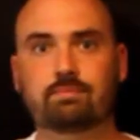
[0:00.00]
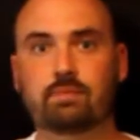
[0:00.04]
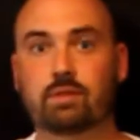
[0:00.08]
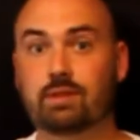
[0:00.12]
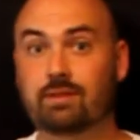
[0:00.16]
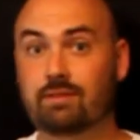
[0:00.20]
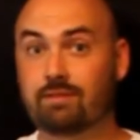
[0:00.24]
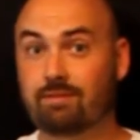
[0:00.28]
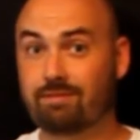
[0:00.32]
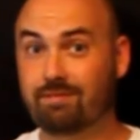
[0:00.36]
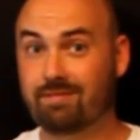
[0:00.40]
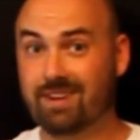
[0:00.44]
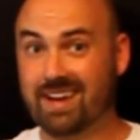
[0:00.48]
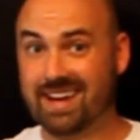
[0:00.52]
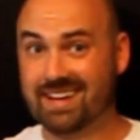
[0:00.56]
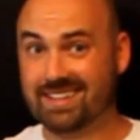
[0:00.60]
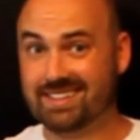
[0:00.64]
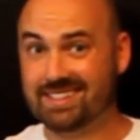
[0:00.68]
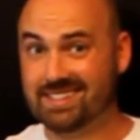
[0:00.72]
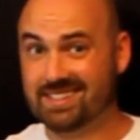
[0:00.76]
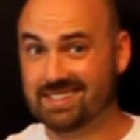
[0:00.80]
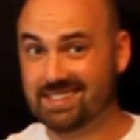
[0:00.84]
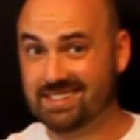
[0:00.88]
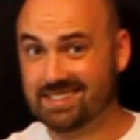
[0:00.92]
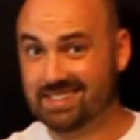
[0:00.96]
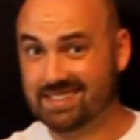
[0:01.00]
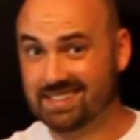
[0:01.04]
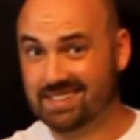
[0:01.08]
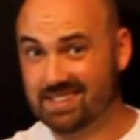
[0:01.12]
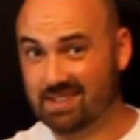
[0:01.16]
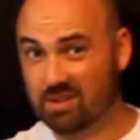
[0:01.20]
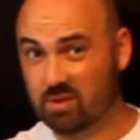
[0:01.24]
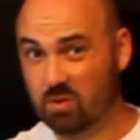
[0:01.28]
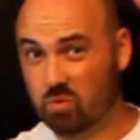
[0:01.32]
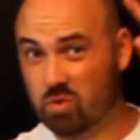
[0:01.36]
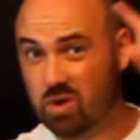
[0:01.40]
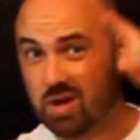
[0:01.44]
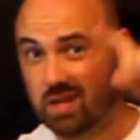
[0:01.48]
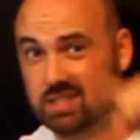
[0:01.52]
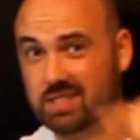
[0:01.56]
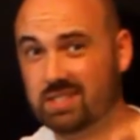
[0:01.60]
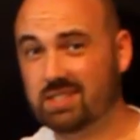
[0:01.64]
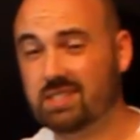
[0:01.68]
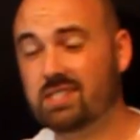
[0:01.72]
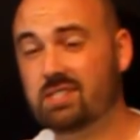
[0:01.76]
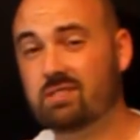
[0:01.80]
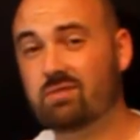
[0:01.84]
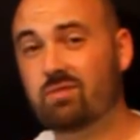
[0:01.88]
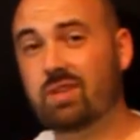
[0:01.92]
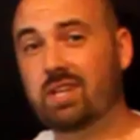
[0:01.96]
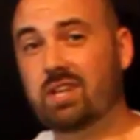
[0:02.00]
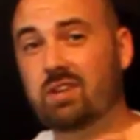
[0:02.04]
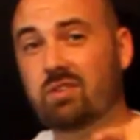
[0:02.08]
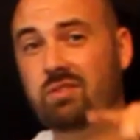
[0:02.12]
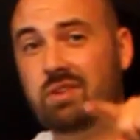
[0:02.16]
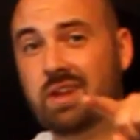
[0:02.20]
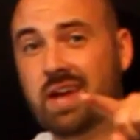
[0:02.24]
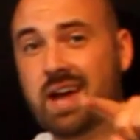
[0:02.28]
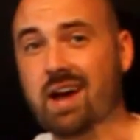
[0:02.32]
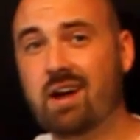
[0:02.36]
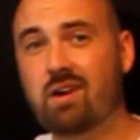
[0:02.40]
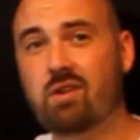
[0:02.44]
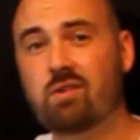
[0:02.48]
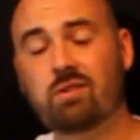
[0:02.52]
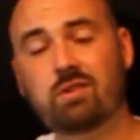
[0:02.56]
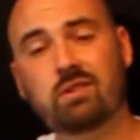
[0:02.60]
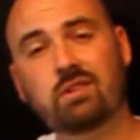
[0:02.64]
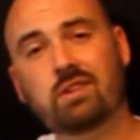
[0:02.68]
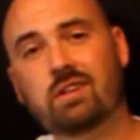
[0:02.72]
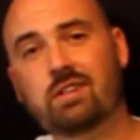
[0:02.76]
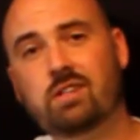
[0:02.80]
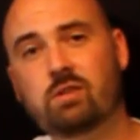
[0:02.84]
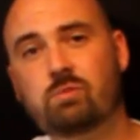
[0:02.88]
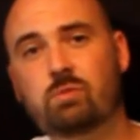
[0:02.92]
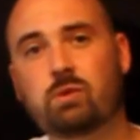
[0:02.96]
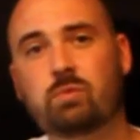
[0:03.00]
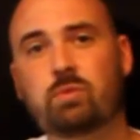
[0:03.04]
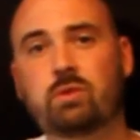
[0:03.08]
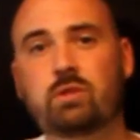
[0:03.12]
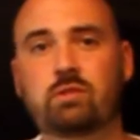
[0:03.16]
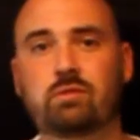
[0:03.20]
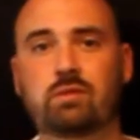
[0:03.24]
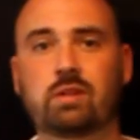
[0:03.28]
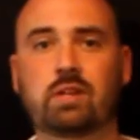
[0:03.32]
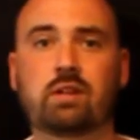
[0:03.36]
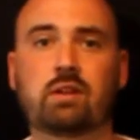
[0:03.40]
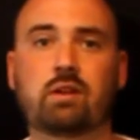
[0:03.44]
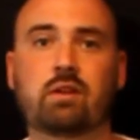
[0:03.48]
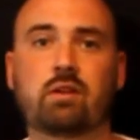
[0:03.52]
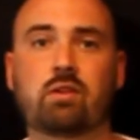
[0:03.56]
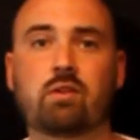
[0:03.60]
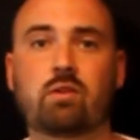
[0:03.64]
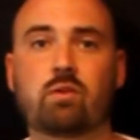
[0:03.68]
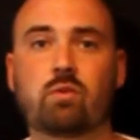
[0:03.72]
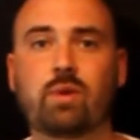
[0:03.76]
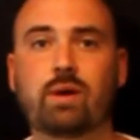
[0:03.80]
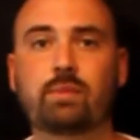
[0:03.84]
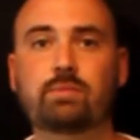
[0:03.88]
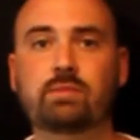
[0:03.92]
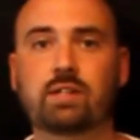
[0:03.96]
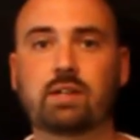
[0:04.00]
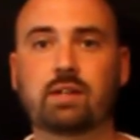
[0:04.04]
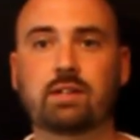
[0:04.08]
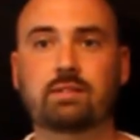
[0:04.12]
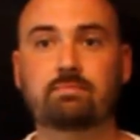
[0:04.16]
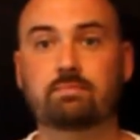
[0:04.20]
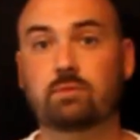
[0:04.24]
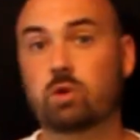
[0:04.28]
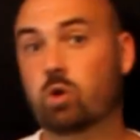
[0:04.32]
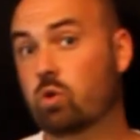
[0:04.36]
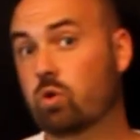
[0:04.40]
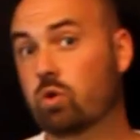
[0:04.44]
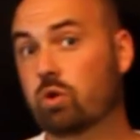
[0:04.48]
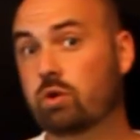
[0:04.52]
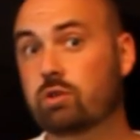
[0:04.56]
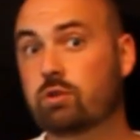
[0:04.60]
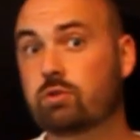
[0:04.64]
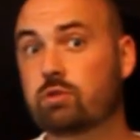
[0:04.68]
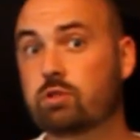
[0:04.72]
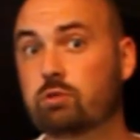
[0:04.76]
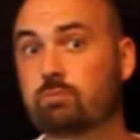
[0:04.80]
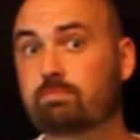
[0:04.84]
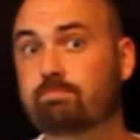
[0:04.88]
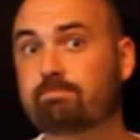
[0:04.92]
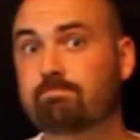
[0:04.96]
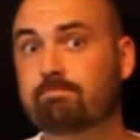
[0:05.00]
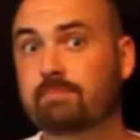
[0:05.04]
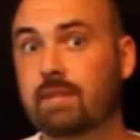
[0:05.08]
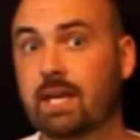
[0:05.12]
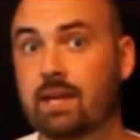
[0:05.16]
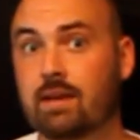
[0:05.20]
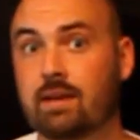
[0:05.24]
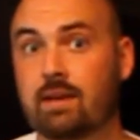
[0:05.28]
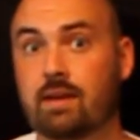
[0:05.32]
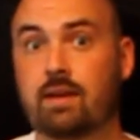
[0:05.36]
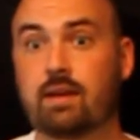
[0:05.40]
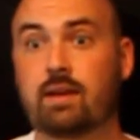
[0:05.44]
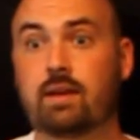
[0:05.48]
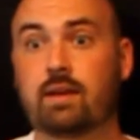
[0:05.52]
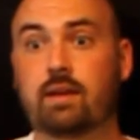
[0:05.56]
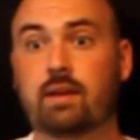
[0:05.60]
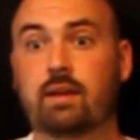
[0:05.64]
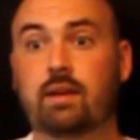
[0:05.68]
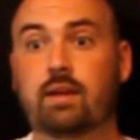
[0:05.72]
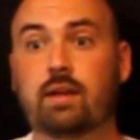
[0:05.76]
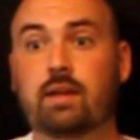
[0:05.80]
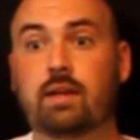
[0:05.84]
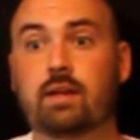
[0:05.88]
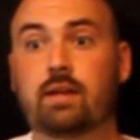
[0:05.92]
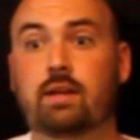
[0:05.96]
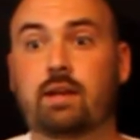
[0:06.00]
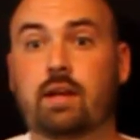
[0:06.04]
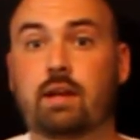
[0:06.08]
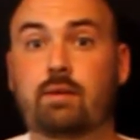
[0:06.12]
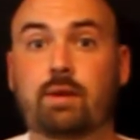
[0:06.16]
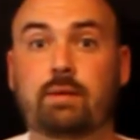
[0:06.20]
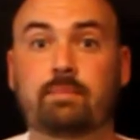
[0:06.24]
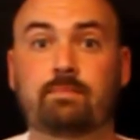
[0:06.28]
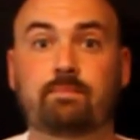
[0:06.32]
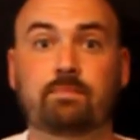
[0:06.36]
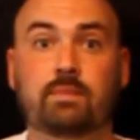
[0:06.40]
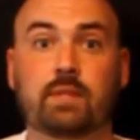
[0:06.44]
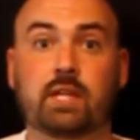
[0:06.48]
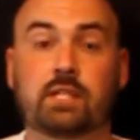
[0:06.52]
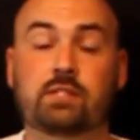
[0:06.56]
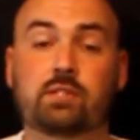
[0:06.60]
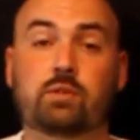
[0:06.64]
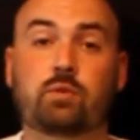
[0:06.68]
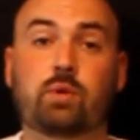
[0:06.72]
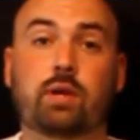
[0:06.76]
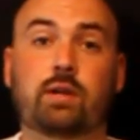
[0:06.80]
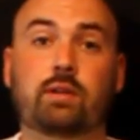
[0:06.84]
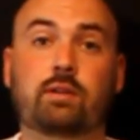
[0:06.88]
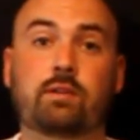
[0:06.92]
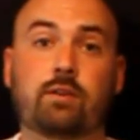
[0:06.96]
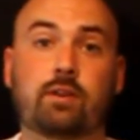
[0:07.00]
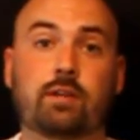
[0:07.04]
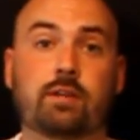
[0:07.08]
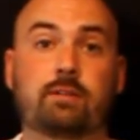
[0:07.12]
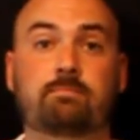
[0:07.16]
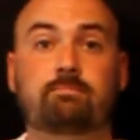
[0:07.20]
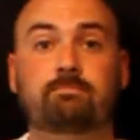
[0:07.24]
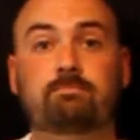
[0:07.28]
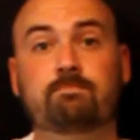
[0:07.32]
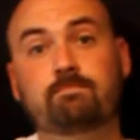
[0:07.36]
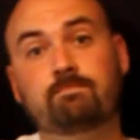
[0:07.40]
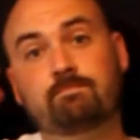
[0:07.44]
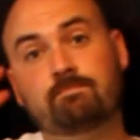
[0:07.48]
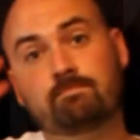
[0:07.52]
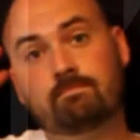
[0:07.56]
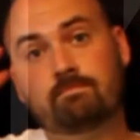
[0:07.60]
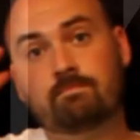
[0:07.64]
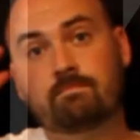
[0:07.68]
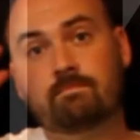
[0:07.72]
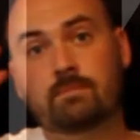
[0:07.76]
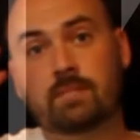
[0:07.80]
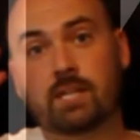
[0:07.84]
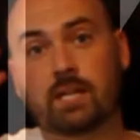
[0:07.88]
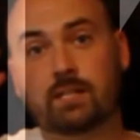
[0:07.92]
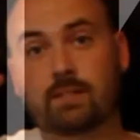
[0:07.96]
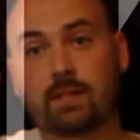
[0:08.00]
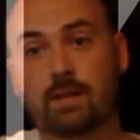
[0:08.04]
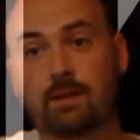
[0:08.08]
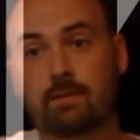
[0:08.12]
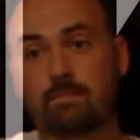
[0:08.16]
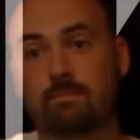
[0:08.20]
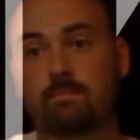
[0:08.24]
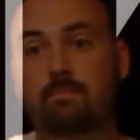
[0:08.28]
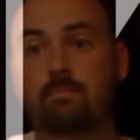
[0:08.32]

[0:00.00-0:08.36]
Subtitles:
But the fact is, you're watching this video now and you might be doing it on our website or on YouTube. Anyway, that's the quick and dirty. Talk to you later.